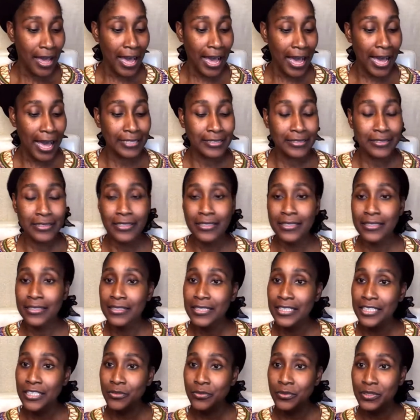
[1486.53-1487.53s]
and the
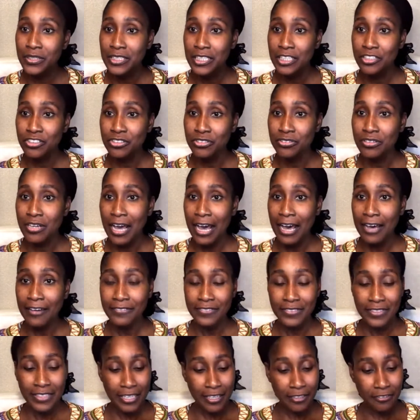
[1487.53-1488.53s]
liquid that you
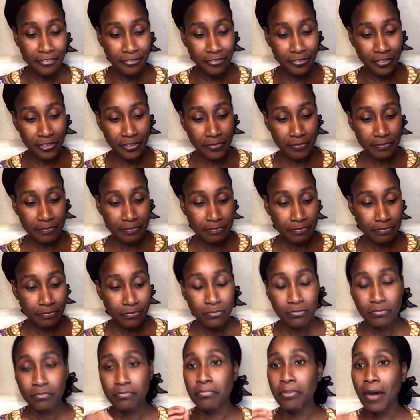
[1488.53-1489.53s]
have left,
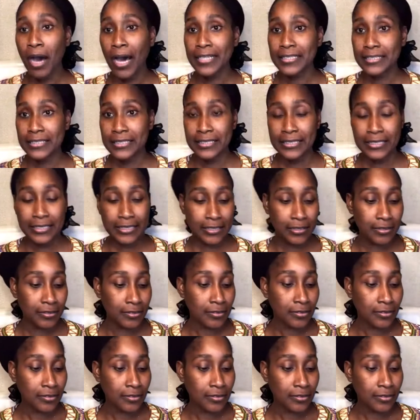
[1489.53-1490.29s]
bottle it.